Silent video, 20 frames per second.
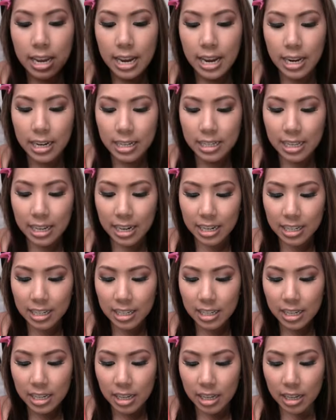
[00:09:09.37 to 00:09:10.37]
And it's
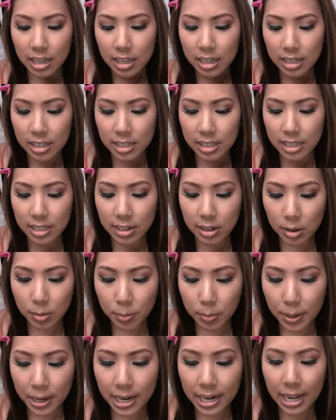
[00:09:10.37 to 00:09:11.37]
actually a concealer,
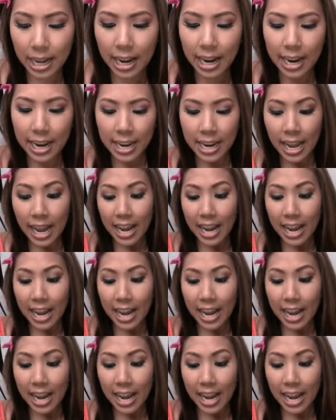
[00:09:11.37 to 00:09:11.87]
but I